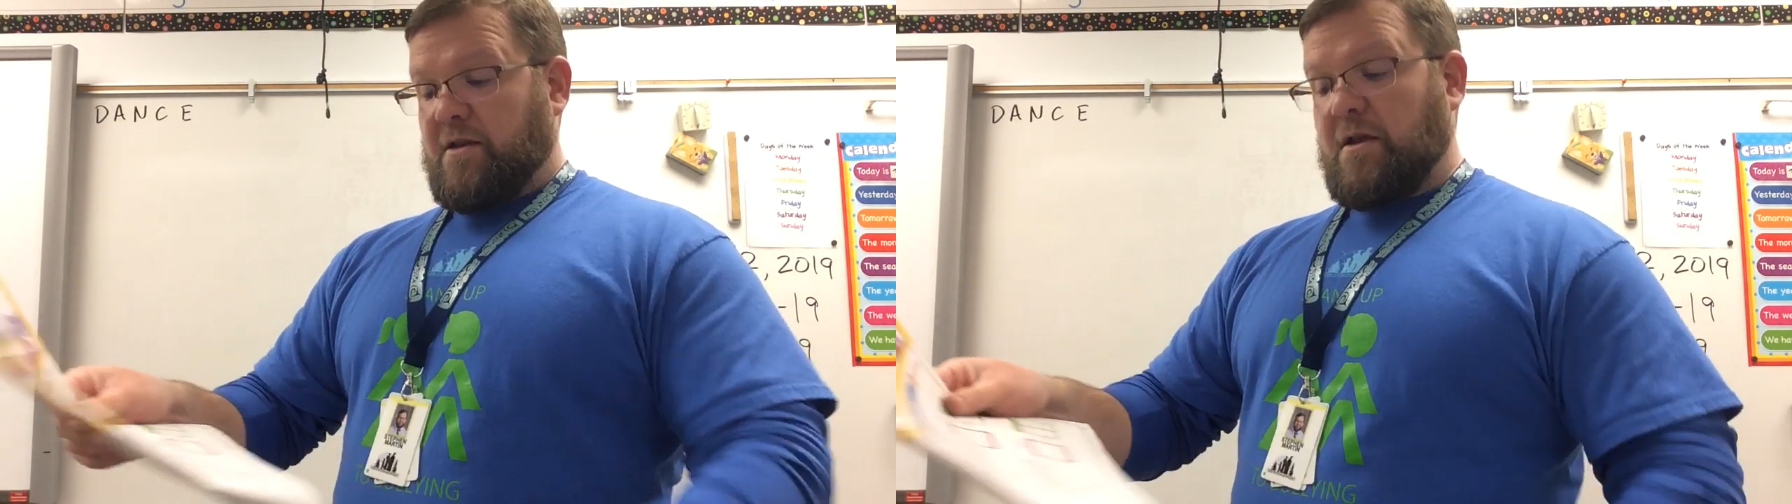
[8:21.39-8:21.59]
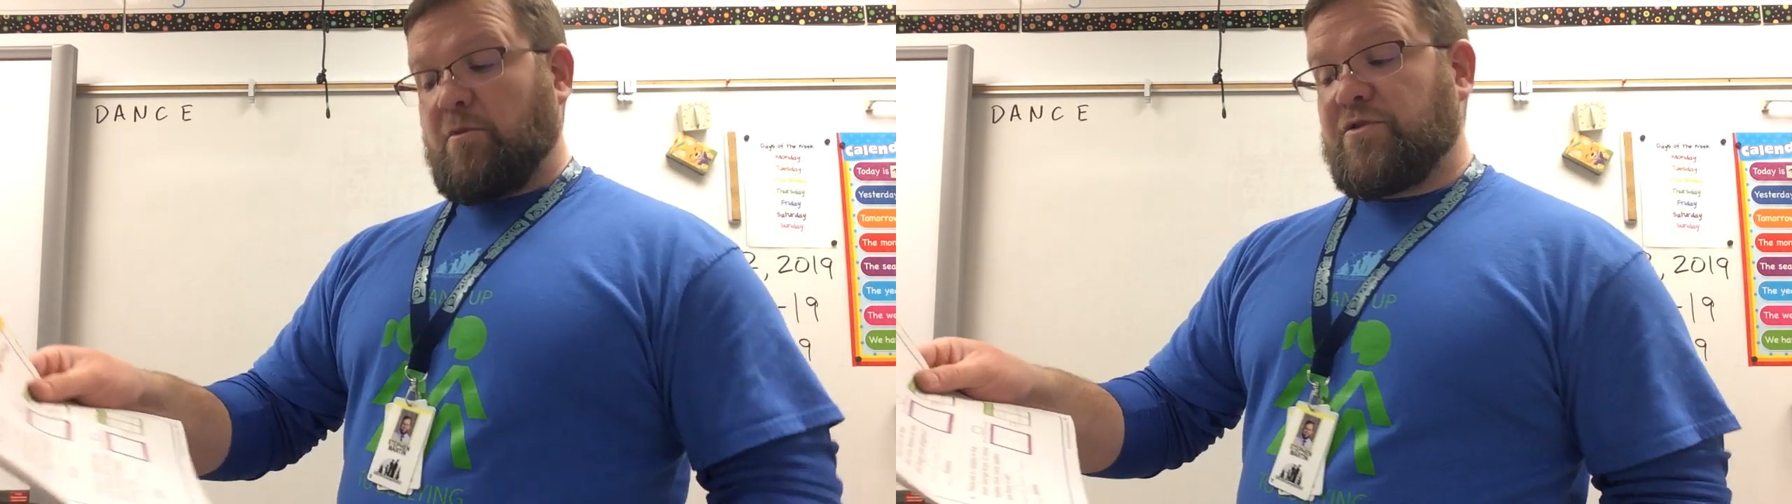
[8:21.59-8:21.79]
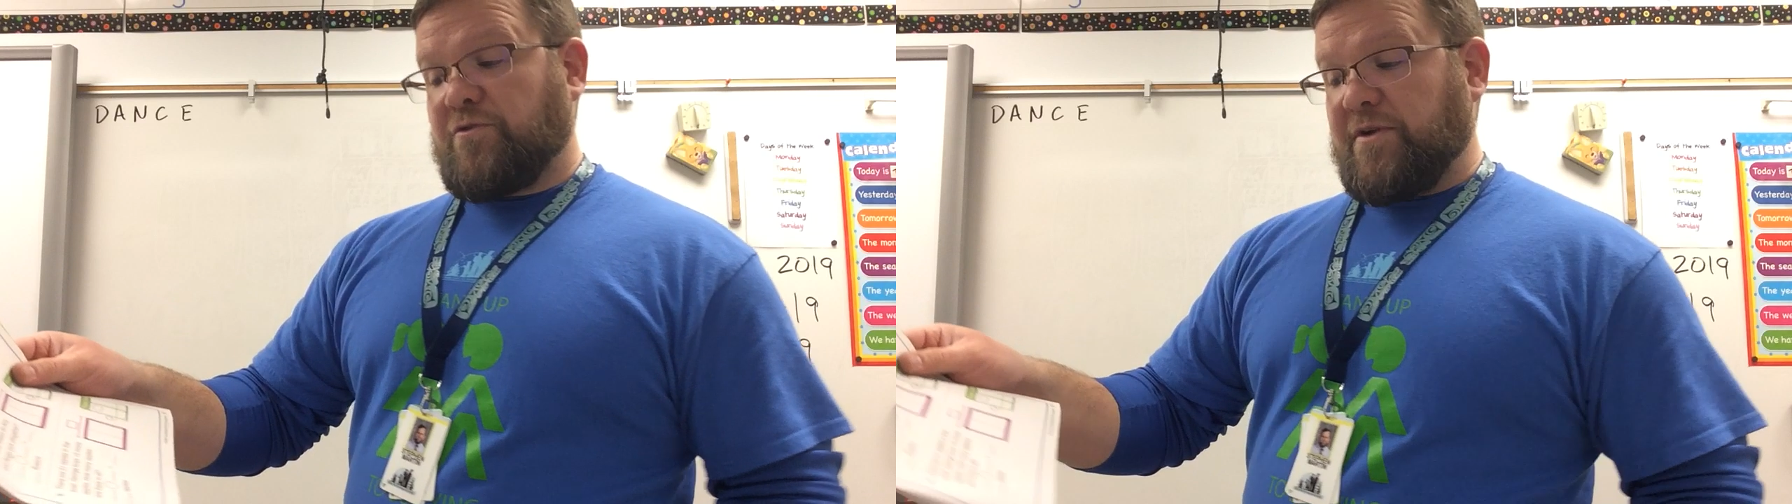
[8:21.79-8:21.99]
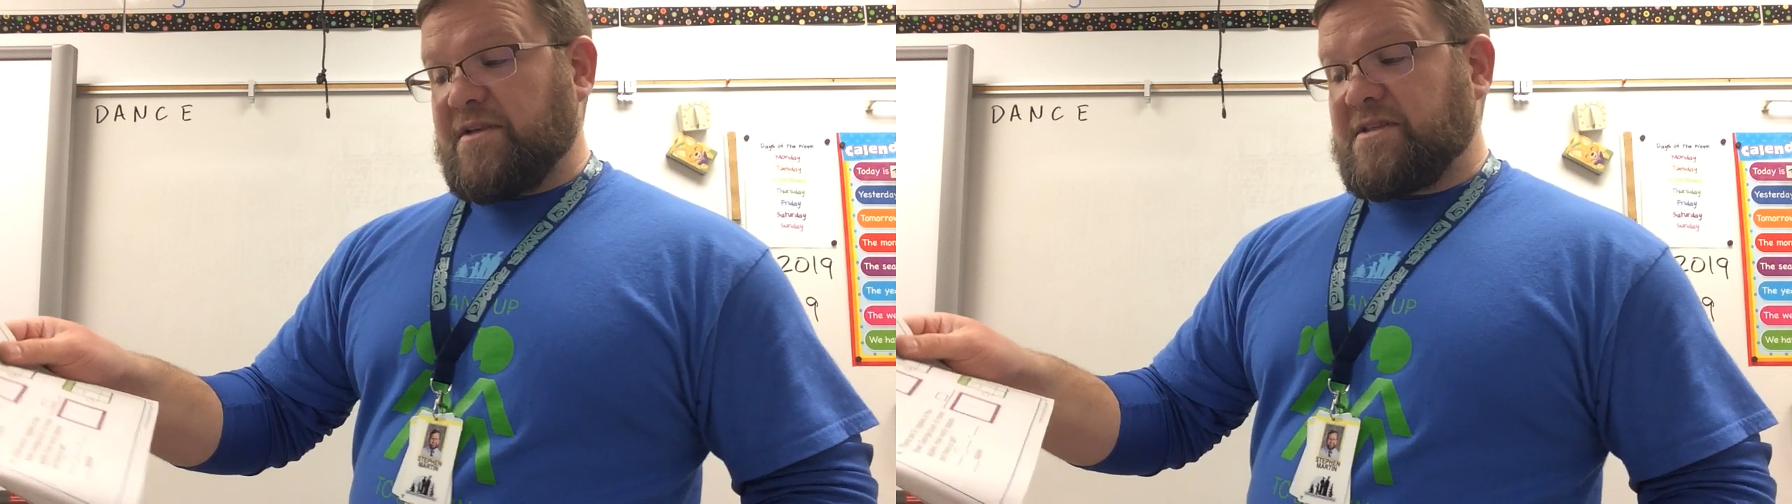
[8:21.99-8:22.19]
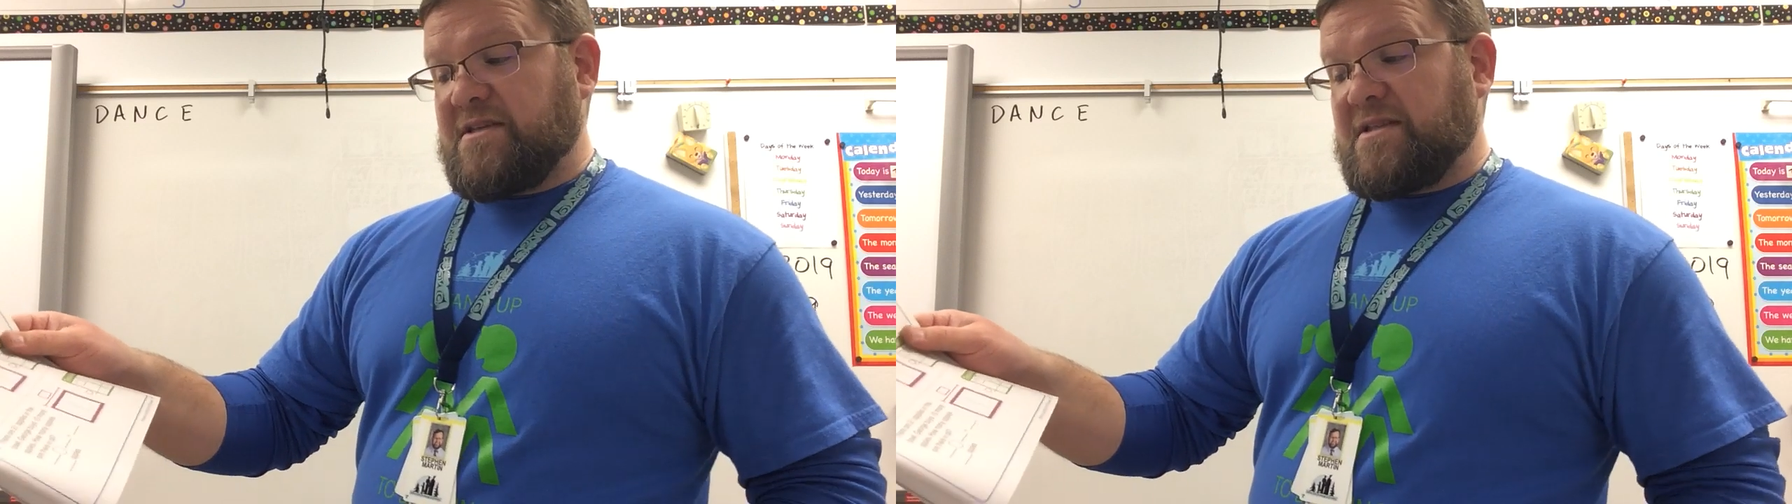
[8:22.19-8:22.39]
Number 3
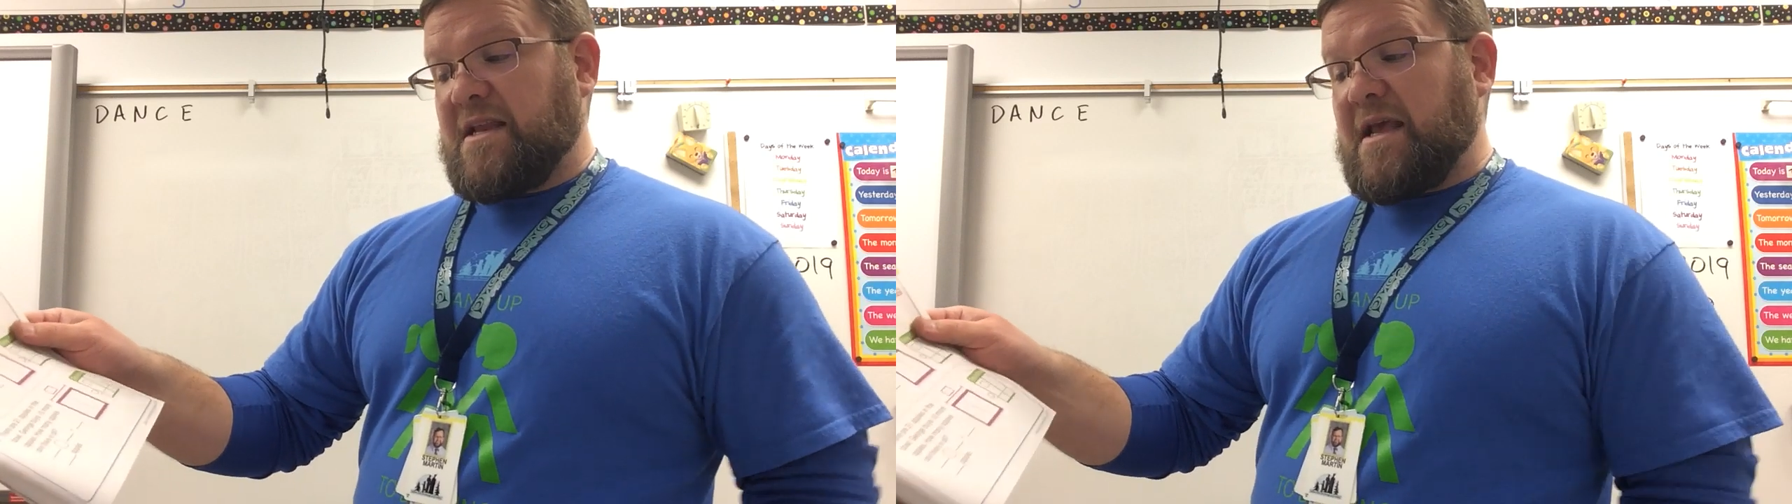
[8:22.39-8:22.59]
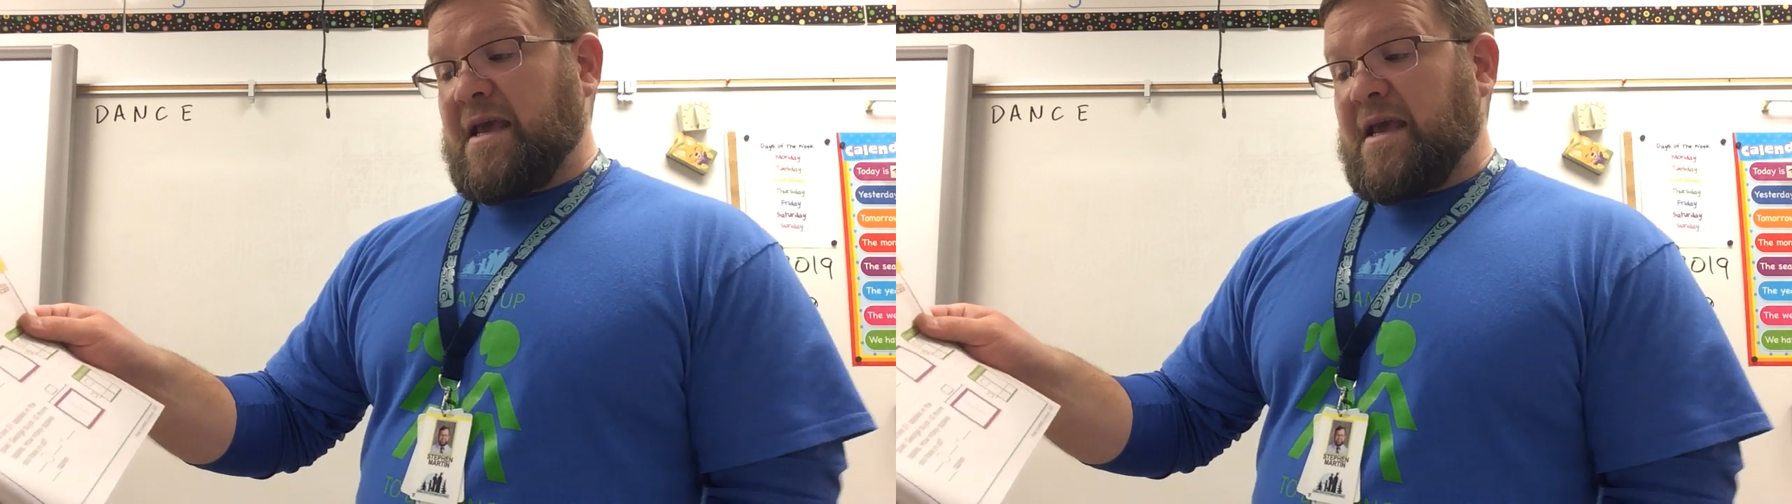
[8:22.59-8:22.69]
says that